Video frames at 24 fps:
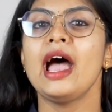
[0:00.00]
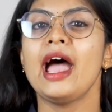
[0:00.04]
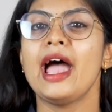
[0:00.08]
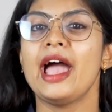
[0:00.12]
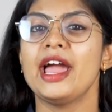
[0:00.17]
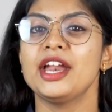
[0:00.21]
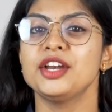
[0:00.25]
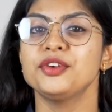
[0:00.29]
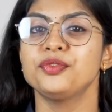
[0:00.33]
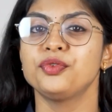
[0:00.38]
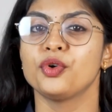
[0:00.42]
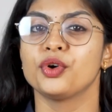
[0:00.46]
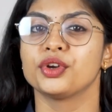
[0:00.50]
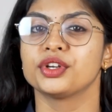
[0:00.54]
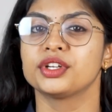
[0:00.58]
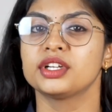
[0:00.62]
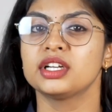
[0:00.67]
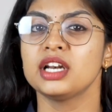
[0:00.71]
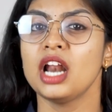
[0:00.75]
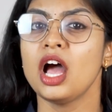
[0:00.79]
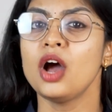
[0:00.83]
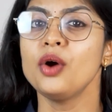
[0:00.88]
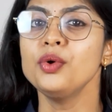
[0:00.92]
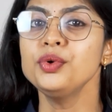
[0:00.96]
And for
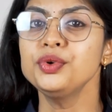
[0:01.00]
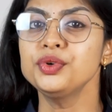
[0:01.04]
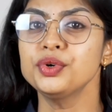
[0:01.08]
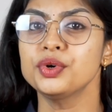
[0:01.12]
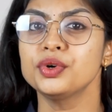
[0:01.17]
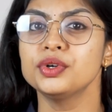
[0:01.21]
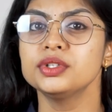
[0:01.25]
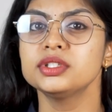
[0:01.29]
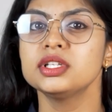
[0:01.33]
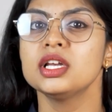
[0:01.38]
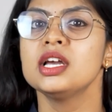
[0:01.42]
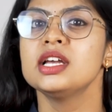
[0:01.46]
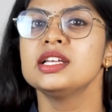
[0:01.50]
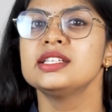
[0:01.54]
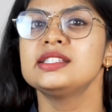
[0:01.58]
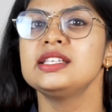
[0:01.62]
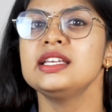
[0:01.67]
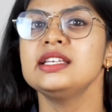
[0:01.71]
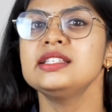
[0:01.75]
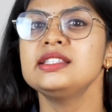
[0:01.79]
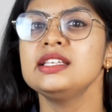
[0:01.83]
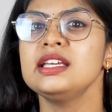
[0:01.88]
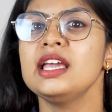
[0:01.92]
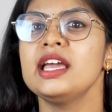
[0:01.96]
cloud roles,
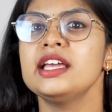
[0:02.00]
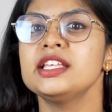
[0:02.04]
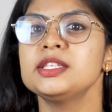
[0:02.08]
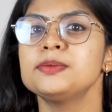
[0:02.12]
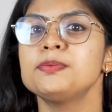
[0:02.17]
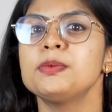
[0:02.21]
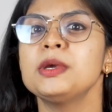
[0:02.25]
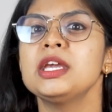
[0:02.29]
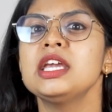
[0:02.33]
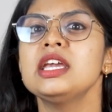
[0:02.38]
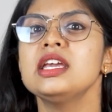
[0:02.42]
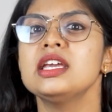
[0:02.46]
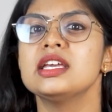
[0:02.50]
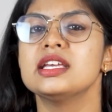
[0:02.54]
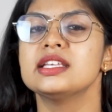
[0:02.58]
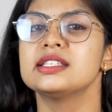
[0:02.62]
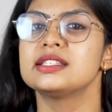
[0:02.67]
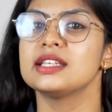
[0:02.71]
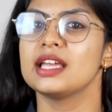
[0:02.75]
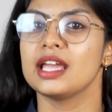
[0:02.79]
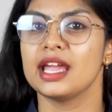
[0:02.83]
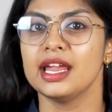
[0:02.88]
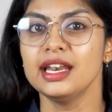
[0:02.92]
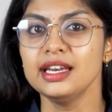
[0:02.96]
CCSP
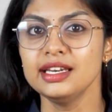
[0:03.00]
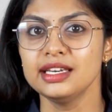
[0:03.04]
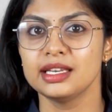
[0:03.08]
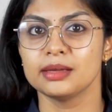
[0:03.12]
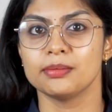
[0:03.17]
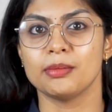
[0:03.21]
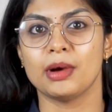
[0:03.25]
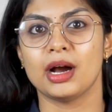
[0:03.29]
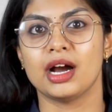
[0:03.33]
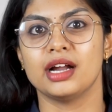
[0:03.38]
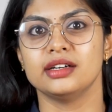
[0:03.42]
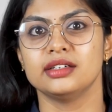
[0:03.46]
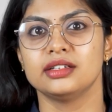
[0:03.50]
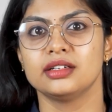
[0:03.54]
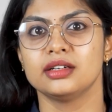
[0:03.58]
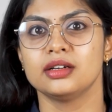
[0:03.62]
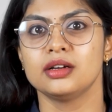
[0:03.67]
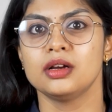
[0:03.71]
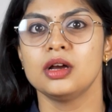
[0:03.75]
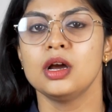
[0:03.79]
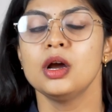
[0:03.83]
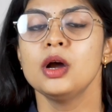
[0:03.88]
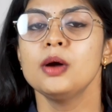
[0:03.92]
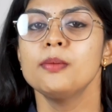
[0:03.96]
is in demand.
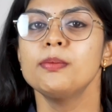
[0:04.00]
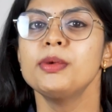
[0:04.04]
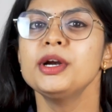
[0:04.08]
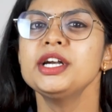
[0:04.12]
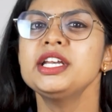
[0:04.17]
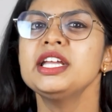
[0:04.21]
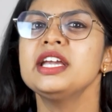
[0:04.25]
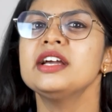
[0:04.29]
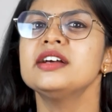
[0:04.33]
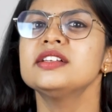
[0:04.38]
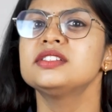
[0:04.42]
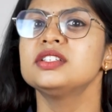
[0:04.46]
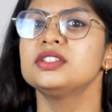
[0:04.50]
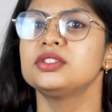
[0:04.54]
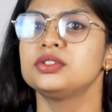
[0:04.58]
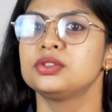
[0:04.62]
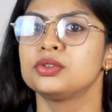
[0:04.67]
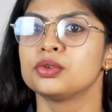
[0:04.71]
But here's the